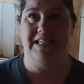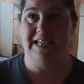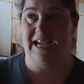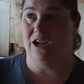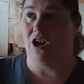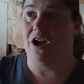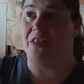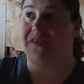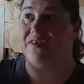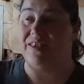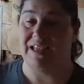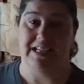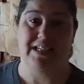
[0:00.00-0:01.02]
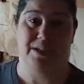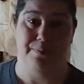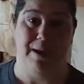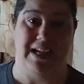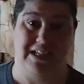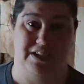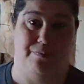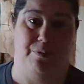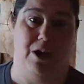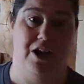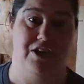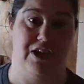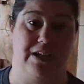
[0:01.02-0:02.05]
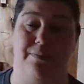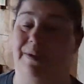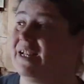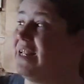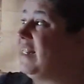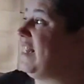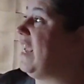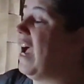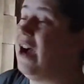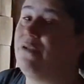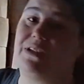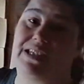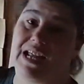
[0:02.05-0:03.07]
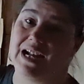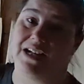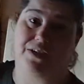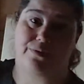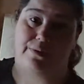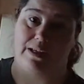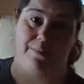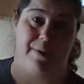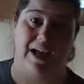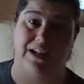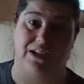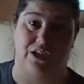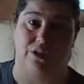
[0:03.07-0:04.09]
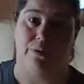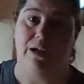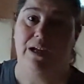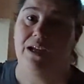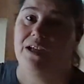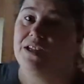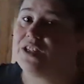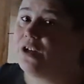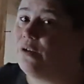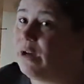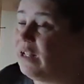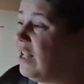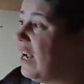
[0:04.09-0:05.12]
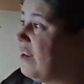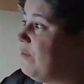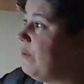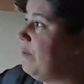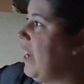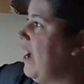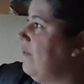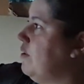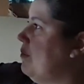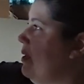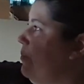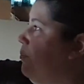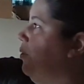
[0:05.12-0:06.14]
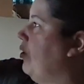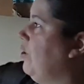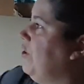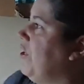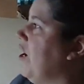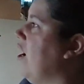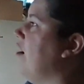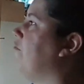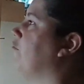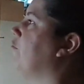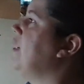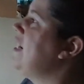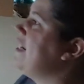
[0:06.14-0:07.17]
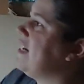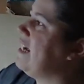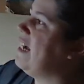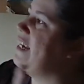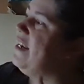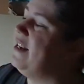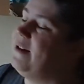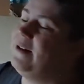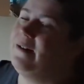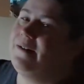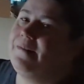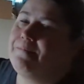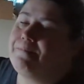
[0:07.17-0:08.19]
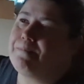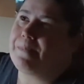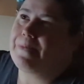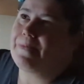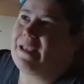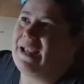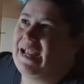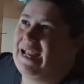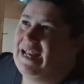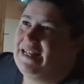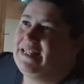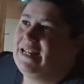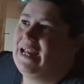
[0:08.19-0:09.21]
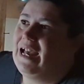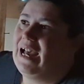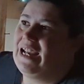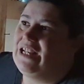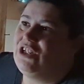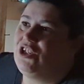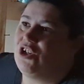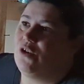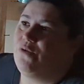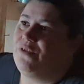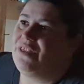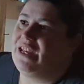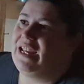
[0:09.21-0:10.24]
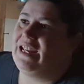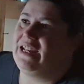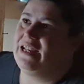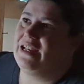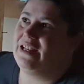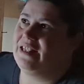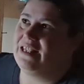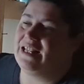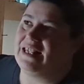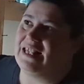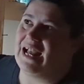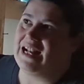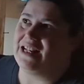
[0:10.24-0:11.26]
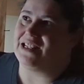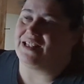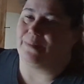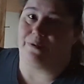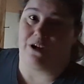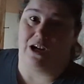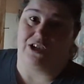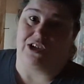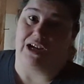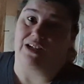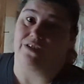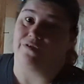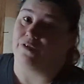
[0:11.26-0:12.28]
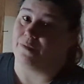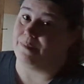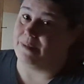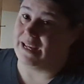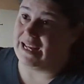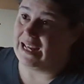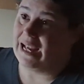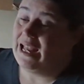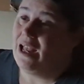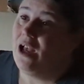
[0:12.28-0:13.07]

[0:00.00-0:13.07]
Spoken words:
to take on this massive project, because the outside is really bad too. So a lot of it would have to be pulled off, redone, and I don't think that that is the project for me.